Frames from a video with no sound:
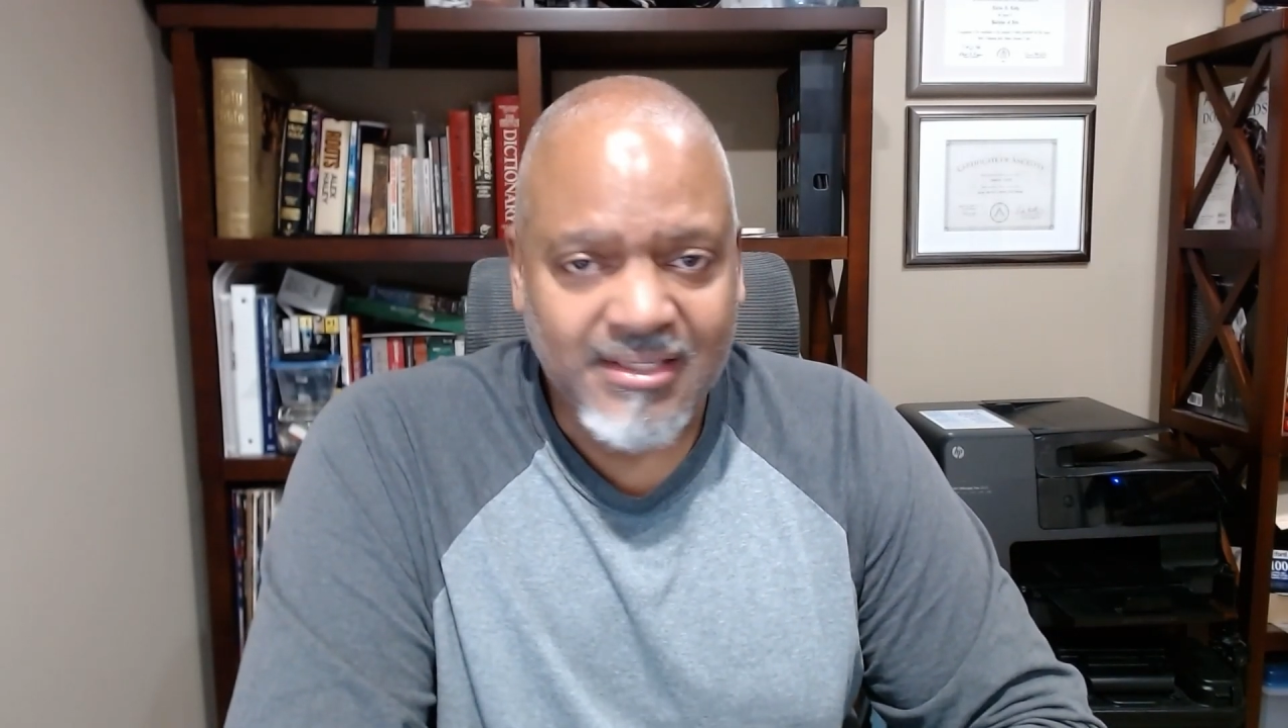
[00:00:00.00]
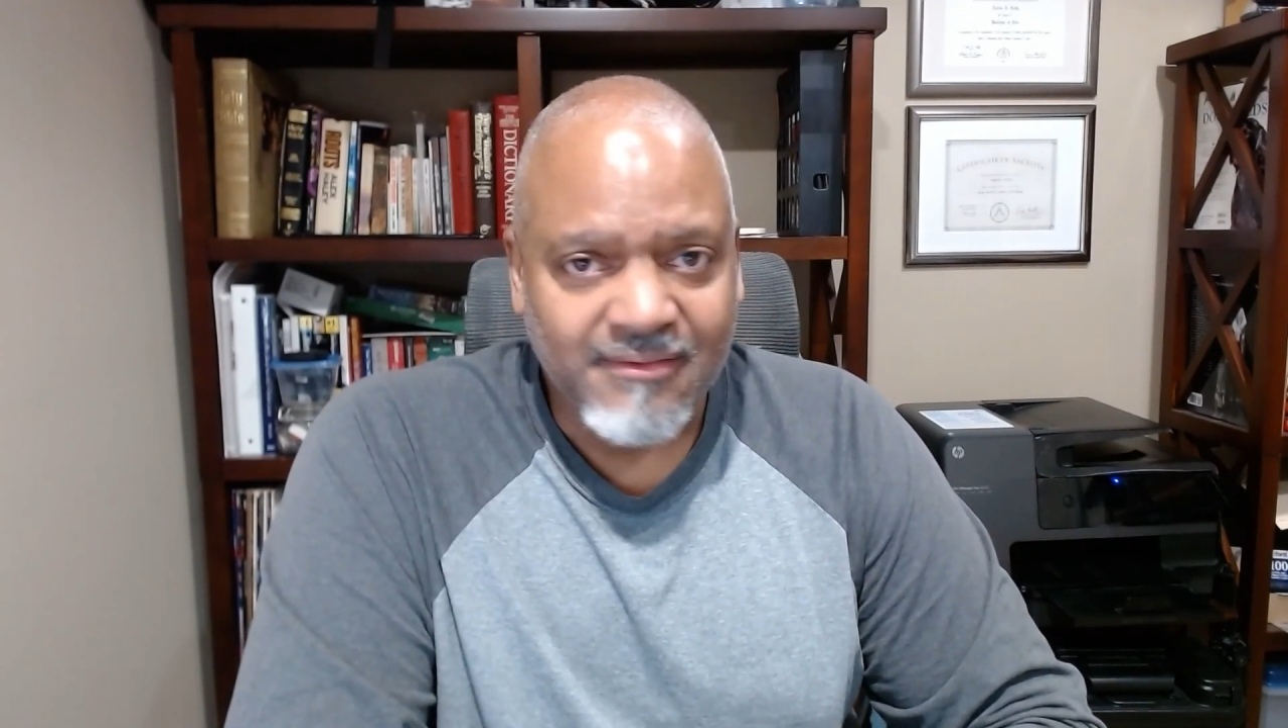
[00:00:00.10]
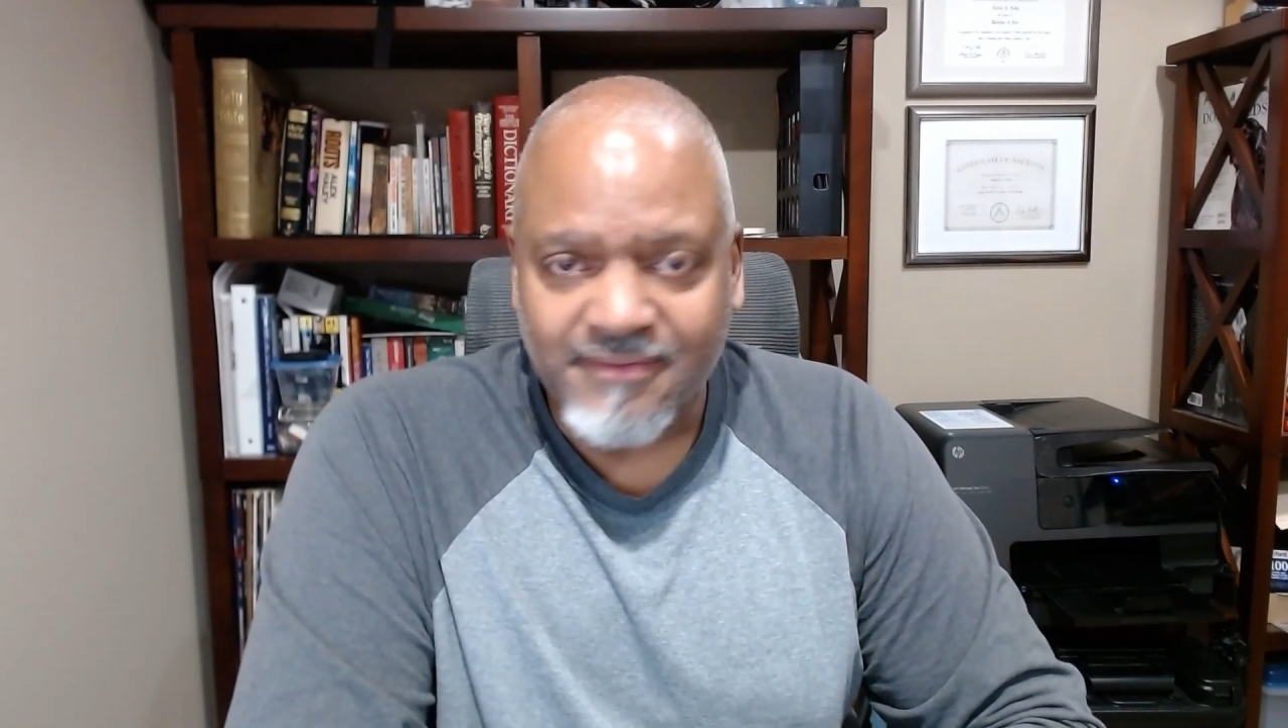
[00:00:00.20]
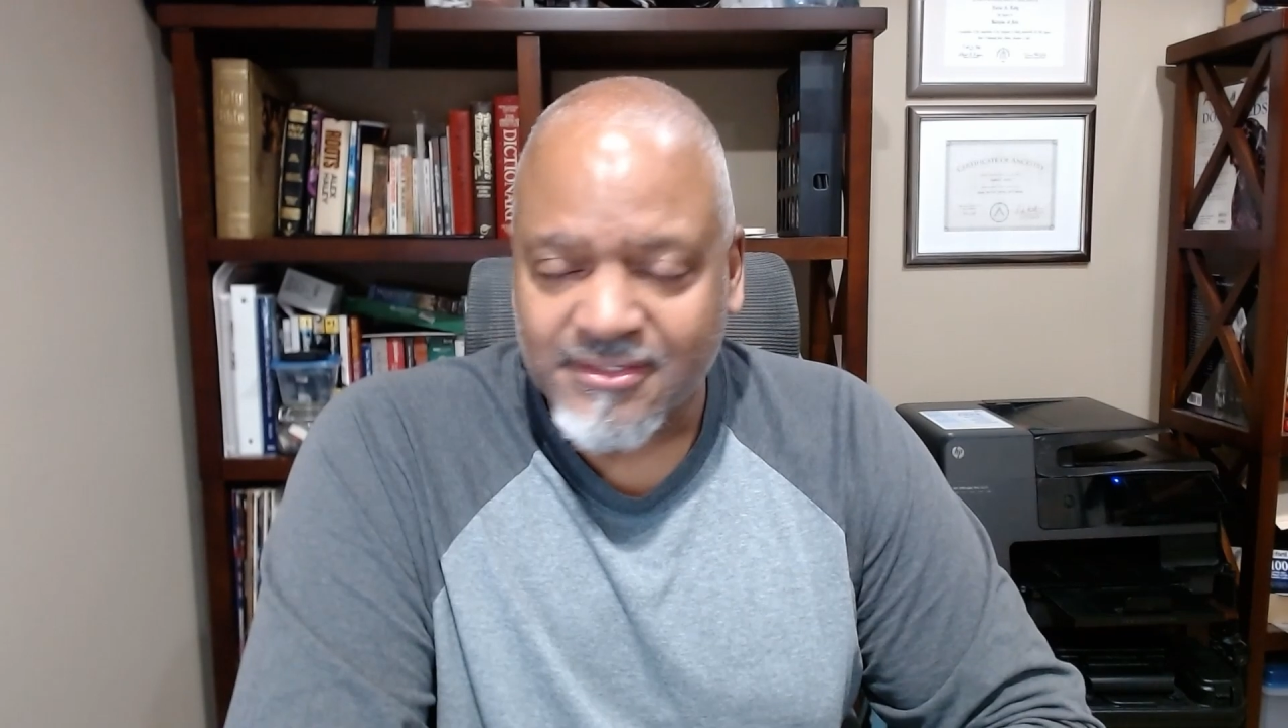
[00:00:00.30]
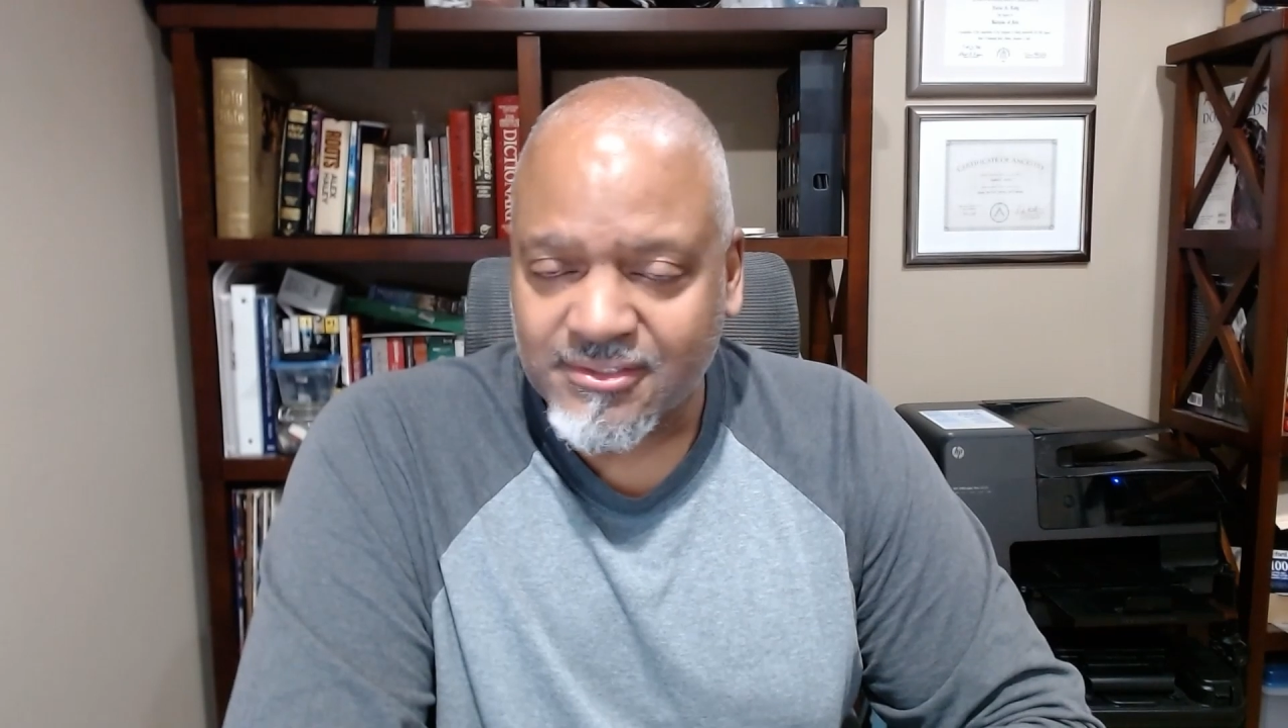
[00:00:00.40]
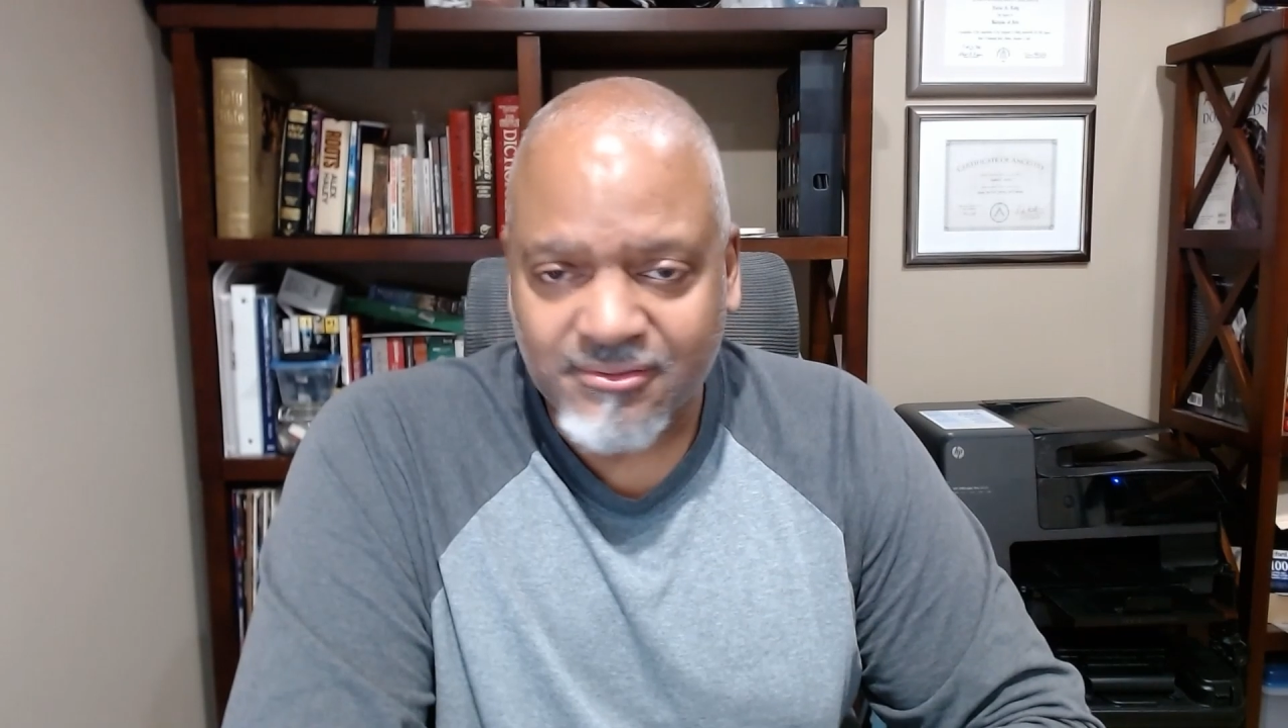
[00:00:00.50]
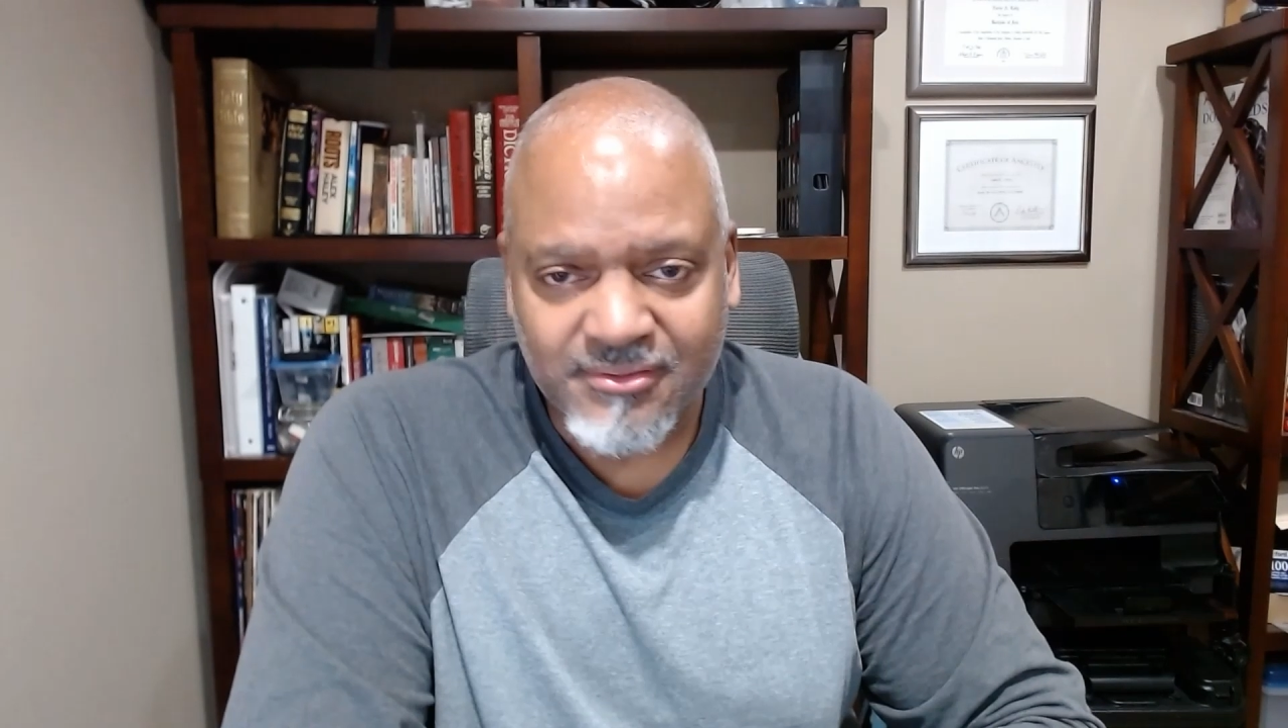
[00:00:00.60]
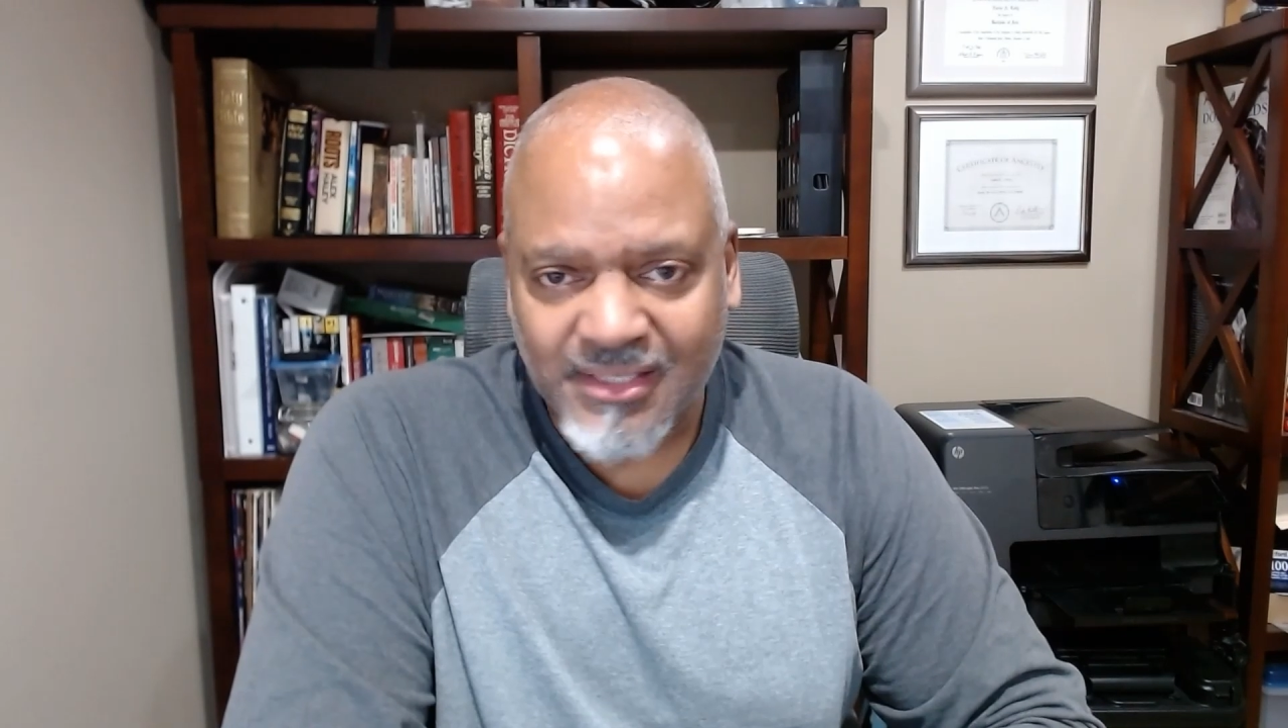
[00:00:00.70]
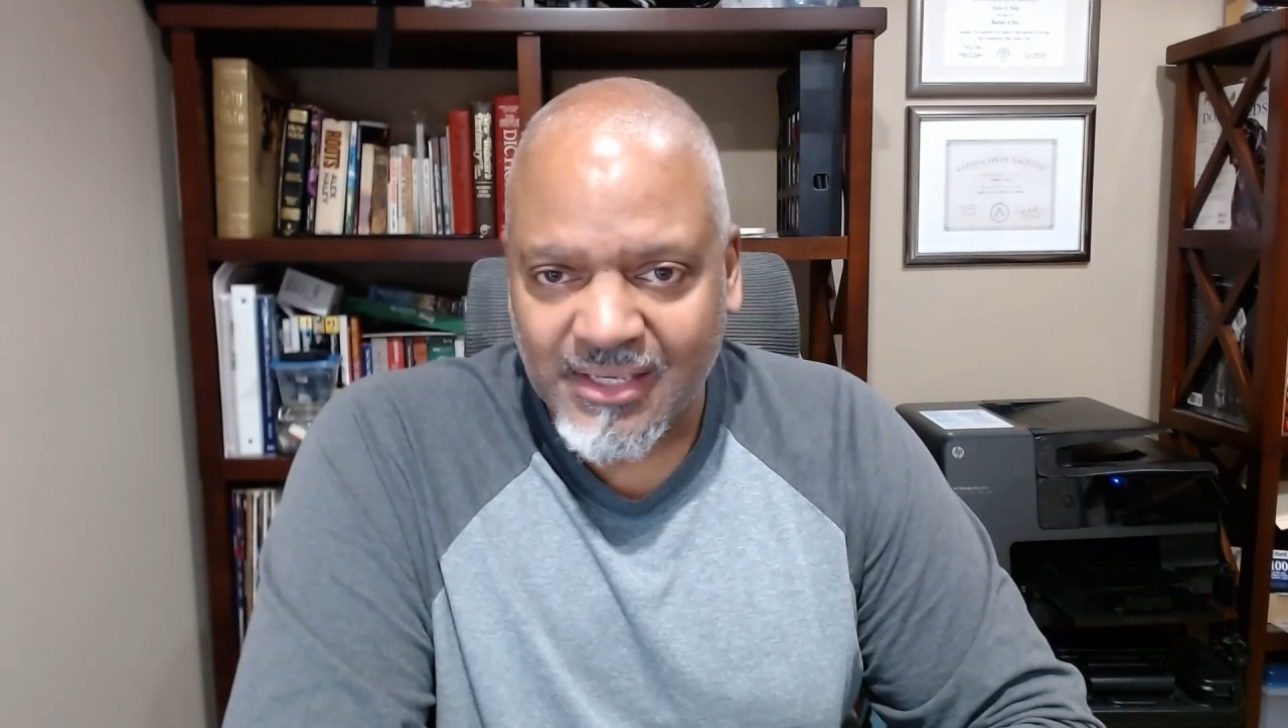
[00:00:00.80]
the physical thing,